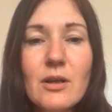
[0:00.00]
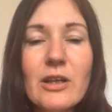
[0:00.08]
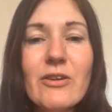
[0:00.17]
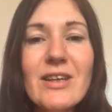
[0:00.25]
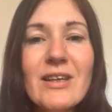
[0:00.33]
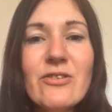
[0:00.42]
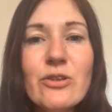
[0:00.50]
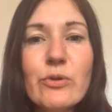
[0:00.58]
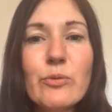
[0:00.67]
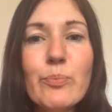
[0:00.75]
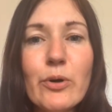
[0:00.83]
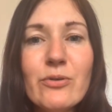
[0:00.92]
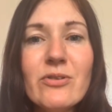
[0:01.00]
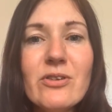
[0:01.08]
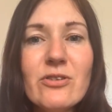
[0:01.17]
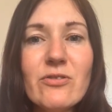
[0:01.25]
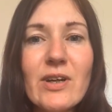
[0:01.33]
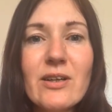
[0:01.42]
Now, the issue with both
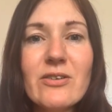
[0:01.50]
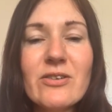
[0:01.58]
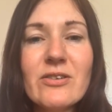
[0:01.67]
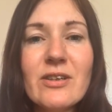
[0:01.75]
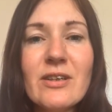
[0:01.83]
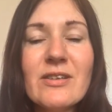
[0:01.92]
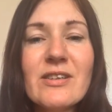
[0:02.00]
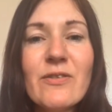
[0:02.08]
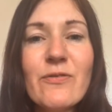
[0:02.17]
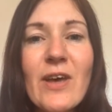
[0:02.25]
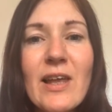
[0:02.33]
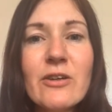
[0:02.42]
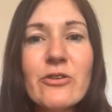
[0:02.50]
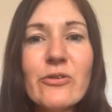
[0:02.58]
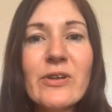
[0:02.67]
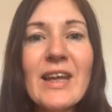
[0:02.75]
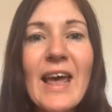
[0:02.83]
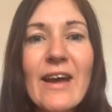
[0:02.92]
these strategies is their failure to
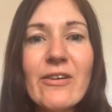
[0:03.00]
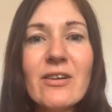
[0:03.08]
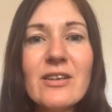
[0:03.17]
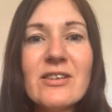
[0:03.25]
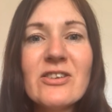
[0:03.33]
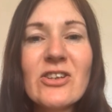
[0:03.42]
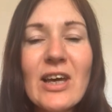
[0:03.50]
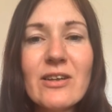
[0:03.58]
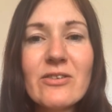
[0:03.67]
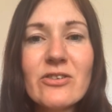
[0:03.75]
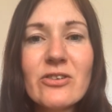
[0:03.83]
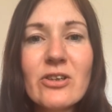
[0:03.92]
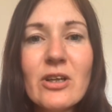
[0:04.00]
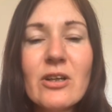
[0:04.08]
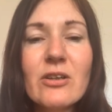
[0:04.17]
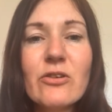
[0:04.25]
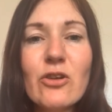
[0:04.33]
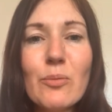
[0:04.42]
inherently challenge
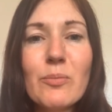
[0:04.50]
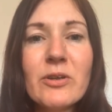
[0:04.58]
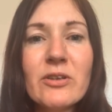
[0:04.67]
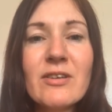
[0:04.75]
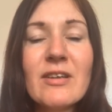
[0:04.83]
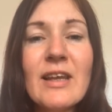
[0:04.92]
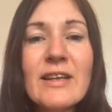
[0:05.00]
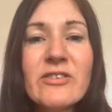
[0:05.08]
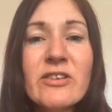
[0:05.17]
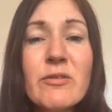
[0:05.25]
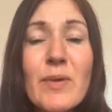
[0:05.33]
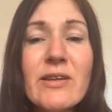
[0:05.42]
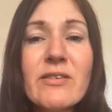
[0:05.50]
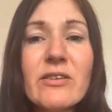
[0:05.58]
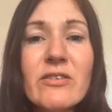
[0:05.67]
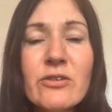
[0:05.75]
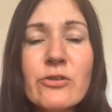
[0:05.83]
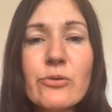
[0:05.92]
the dominant legitimating
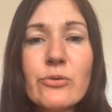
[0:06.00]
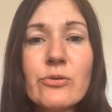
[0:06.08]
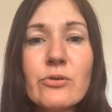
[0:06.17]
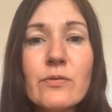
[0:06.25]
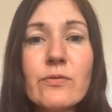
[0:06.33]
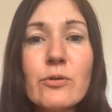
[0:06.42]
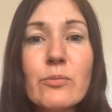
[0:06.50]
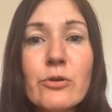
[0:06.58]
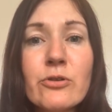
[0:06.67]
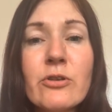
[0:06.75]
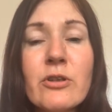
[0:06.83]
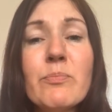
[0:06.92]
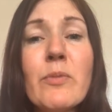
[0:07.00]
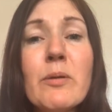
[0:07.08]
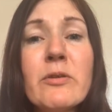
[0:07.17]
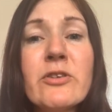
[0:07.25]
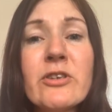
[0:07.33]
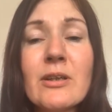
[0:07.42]
discourse of commercial
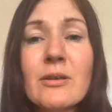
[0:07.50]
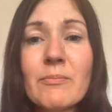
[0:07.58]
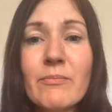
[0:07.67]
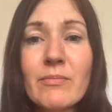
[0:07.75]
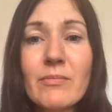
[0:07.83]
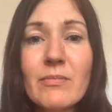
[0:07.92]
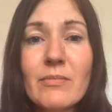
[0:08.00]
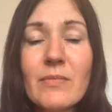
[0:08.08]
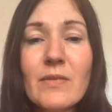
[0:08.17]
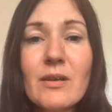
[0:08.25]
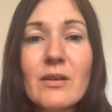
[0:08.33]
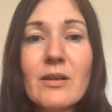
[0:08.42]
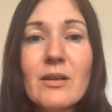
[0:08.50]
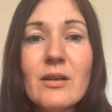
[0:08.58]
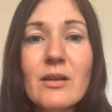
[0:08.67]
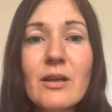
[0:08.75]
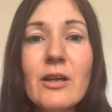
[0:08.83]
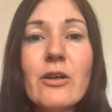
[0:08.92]
publishing.
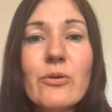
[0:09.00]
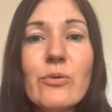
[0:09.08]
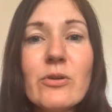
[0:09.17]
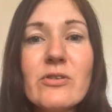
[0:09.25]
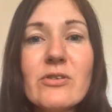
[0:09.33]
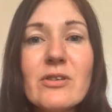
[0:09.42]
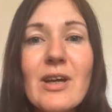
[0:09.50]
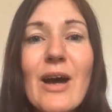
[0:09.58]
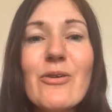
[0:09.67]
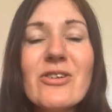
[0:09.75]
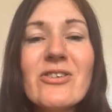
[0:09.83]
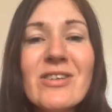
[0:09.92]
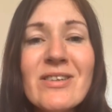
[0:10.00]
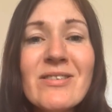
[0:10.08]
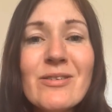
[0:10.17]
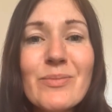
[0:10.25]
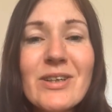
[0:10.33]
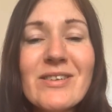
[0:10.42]
In other words, how the
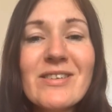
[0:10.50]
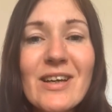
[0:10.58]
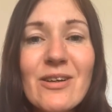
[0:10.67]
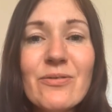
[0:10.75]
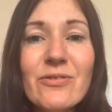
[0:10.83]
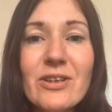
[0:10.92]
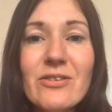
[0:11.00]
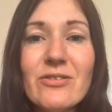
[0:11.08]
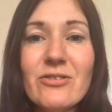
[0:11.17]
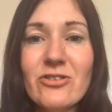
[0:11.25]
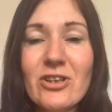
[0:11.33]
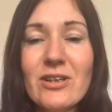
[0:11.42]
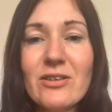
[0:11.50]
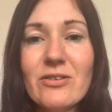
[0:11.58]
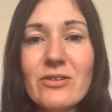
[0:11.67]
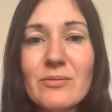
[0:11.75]
system itself needs to change.